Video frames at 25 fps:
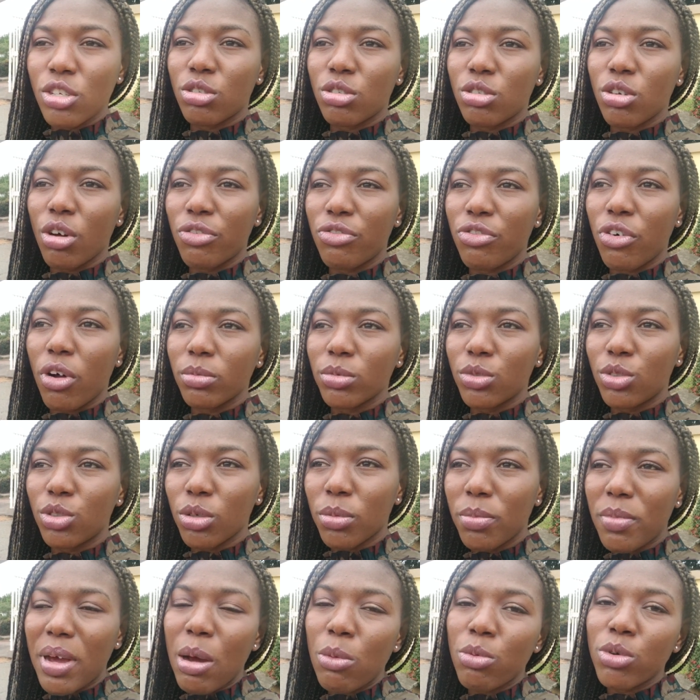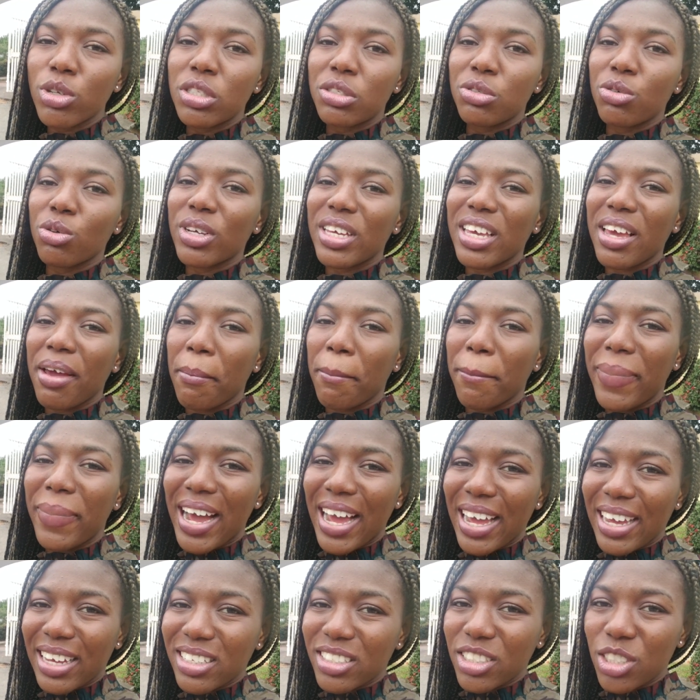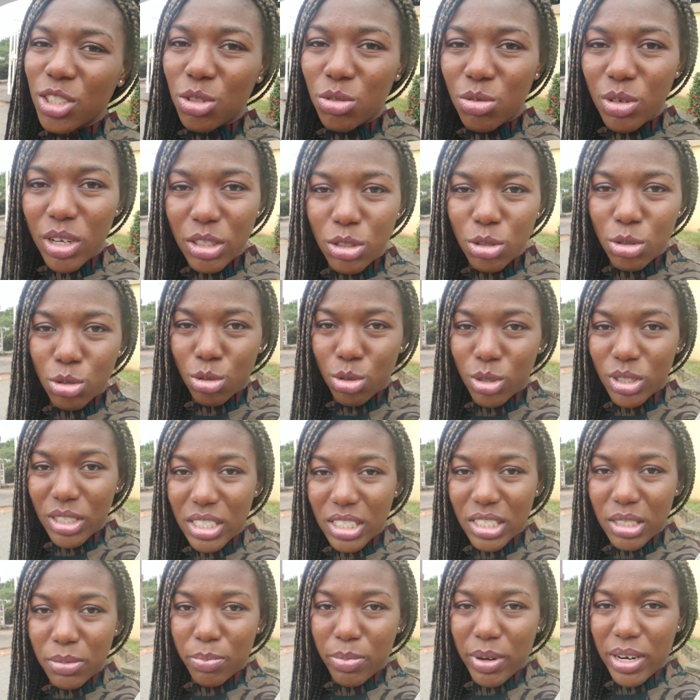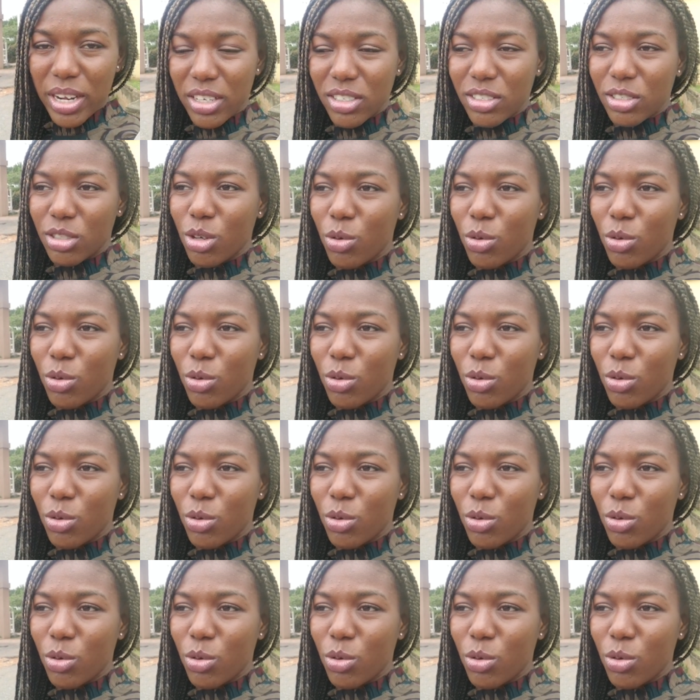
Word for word: So from Dugbe, we took a bike straight to this place.